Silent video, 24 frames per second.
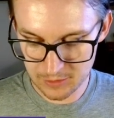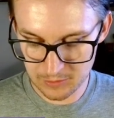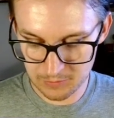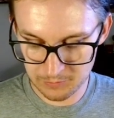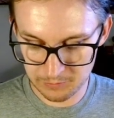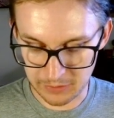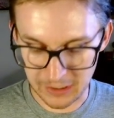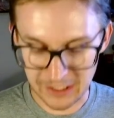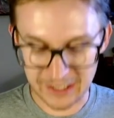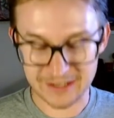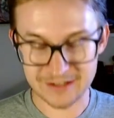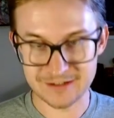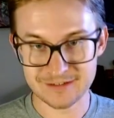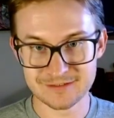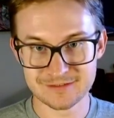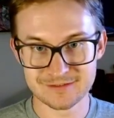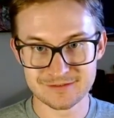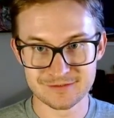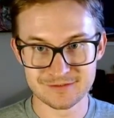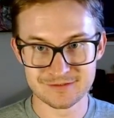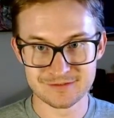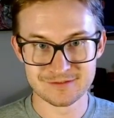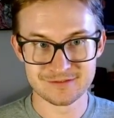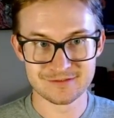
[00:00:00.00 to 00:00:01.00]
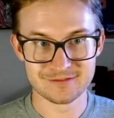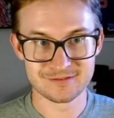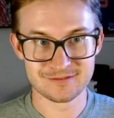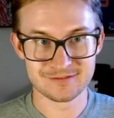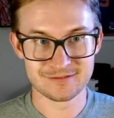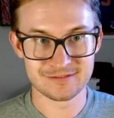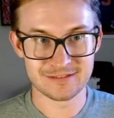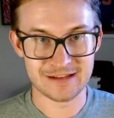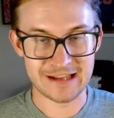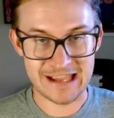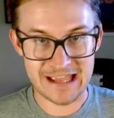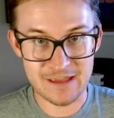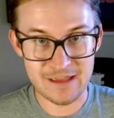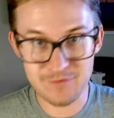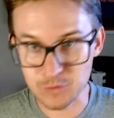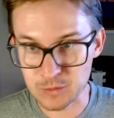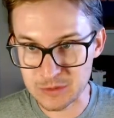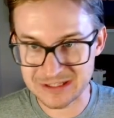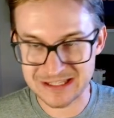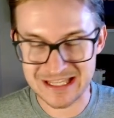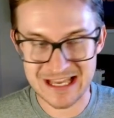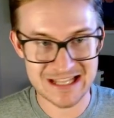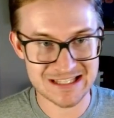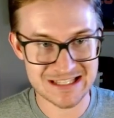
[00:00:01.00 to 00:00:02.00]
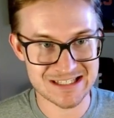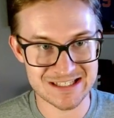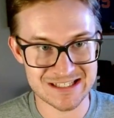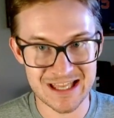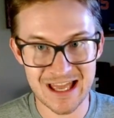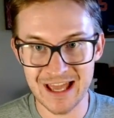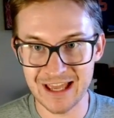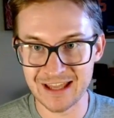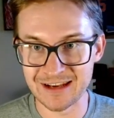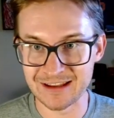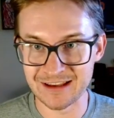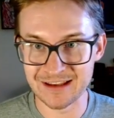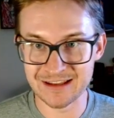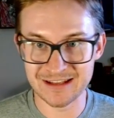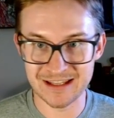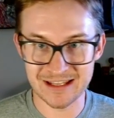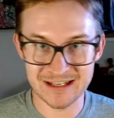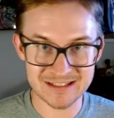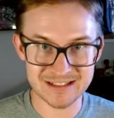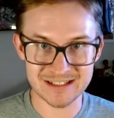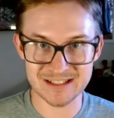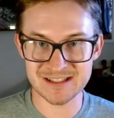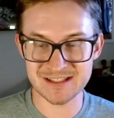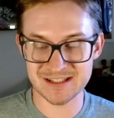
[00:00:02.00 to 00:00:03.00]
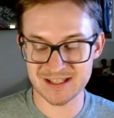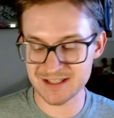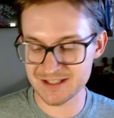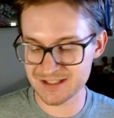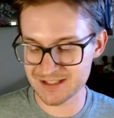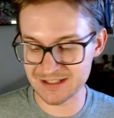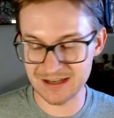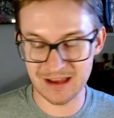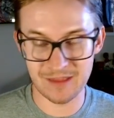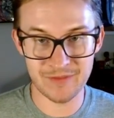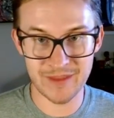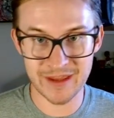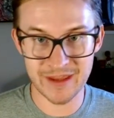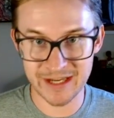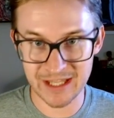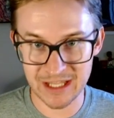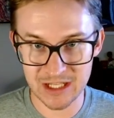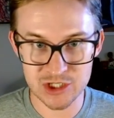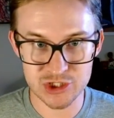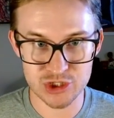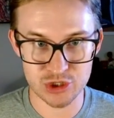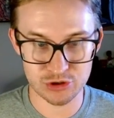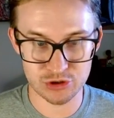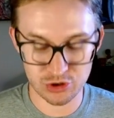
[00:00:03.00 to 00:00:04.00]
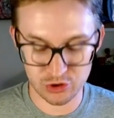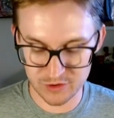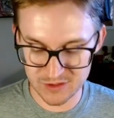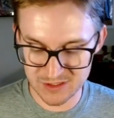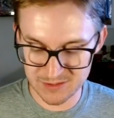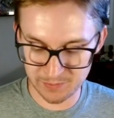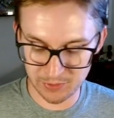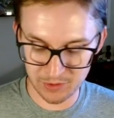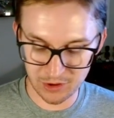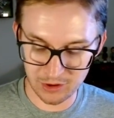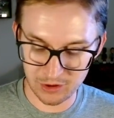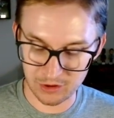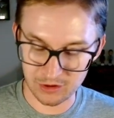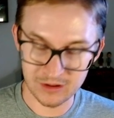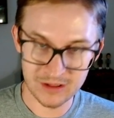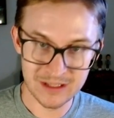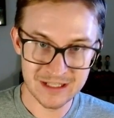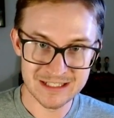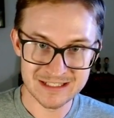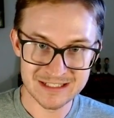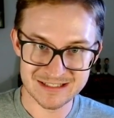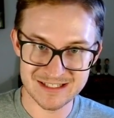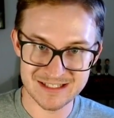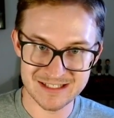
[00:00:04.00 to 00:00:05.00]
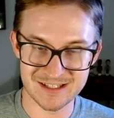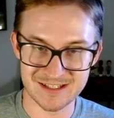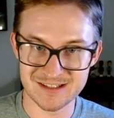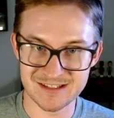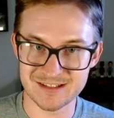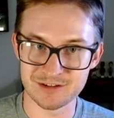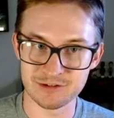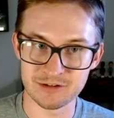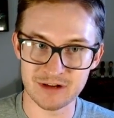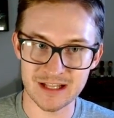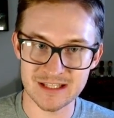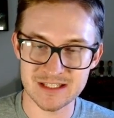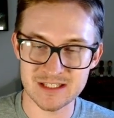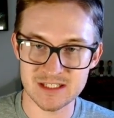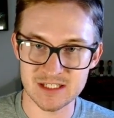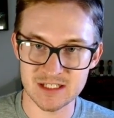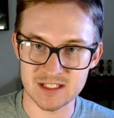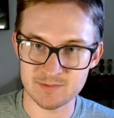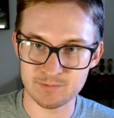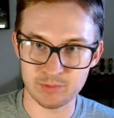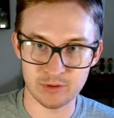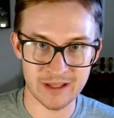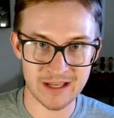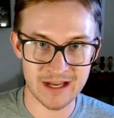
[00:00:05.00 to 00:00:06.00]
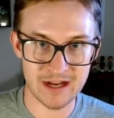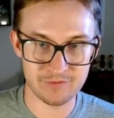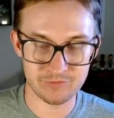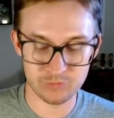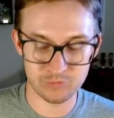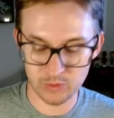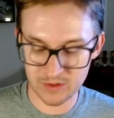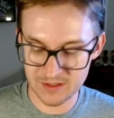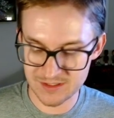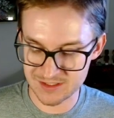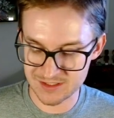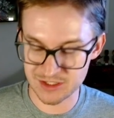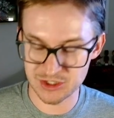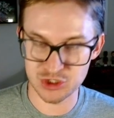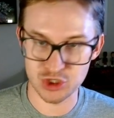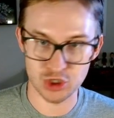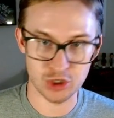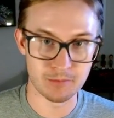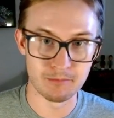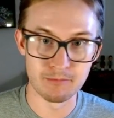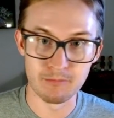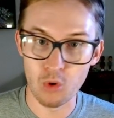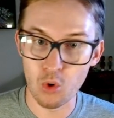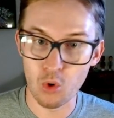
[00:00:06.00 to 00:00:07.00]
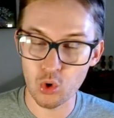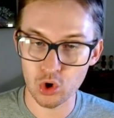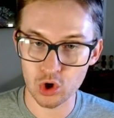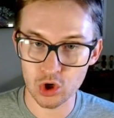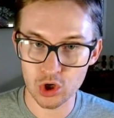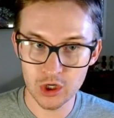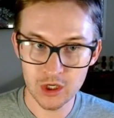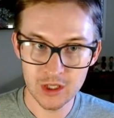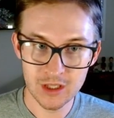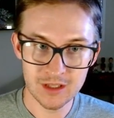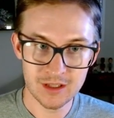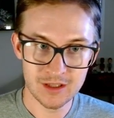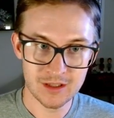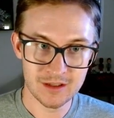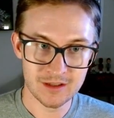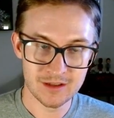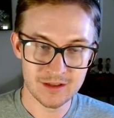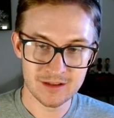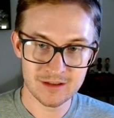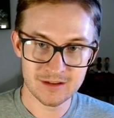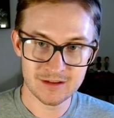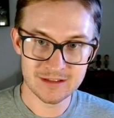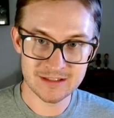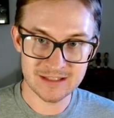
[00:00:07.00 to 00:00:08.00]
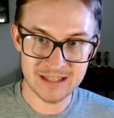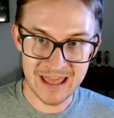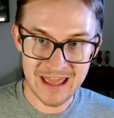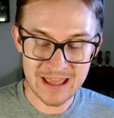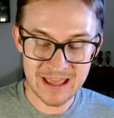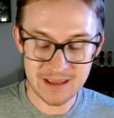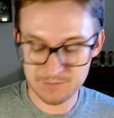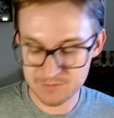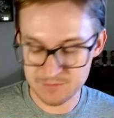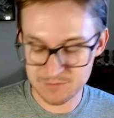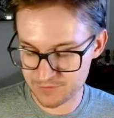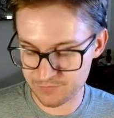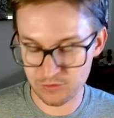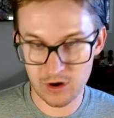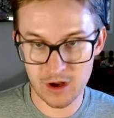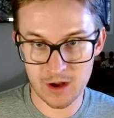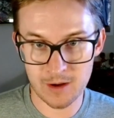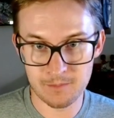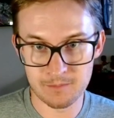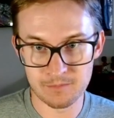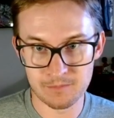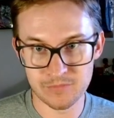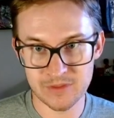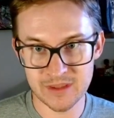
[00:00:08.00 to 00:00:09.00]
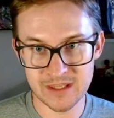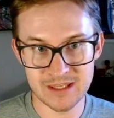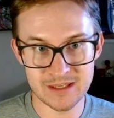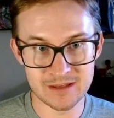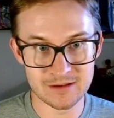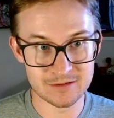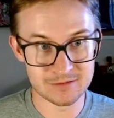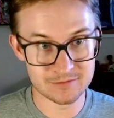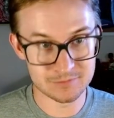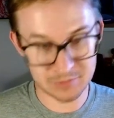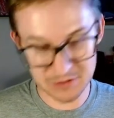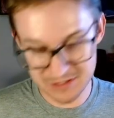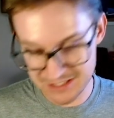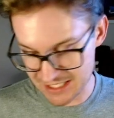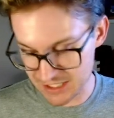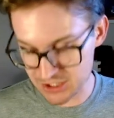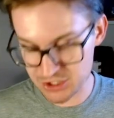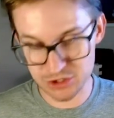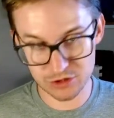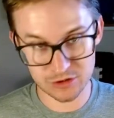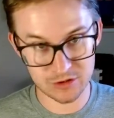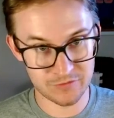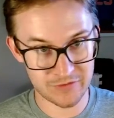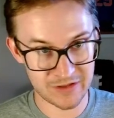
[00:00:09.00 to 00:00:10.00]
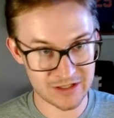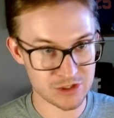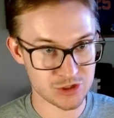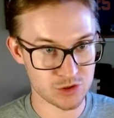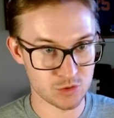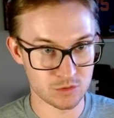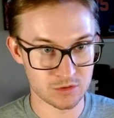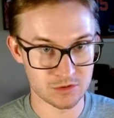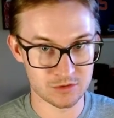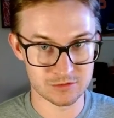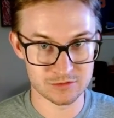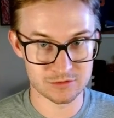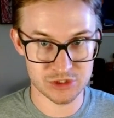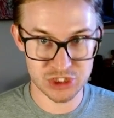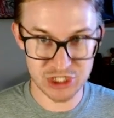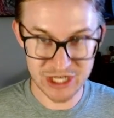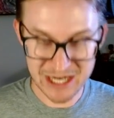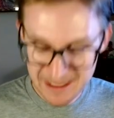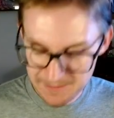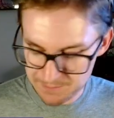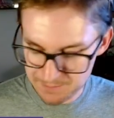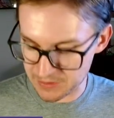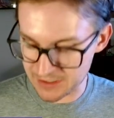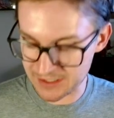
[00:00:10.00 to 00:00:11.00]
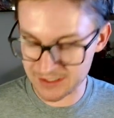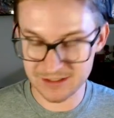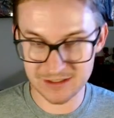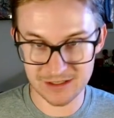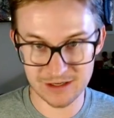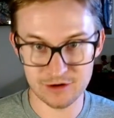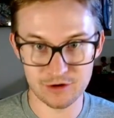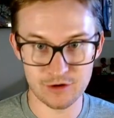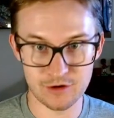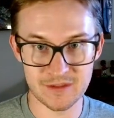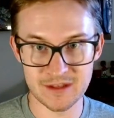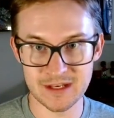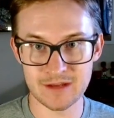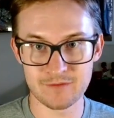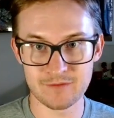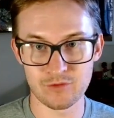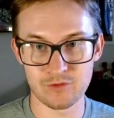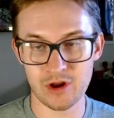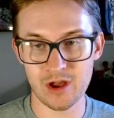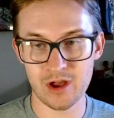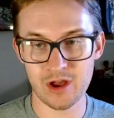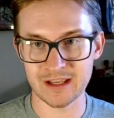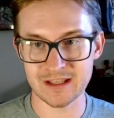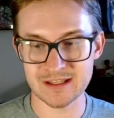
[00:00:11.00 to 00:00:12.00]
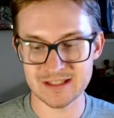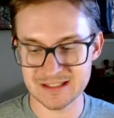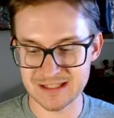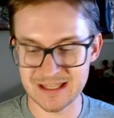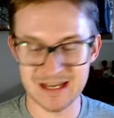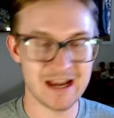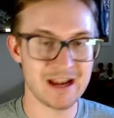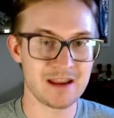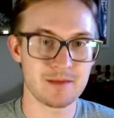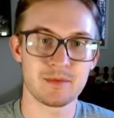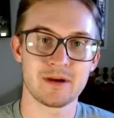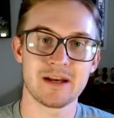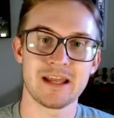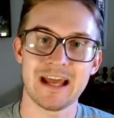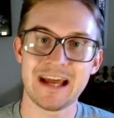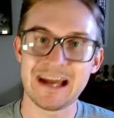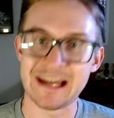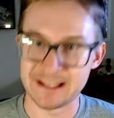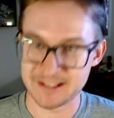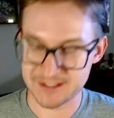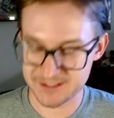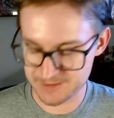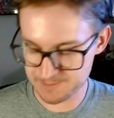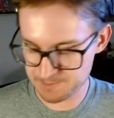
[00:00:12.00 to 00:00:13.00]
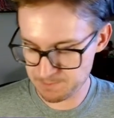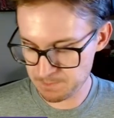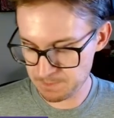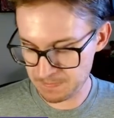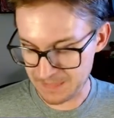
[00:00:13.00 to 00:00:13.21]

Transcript: But even with that said, an inconsistent and then injured Chris Paul, the Suns still got six playoff wins and took more games from the potential eventual champion here in the Denver Nuggets than anybody has.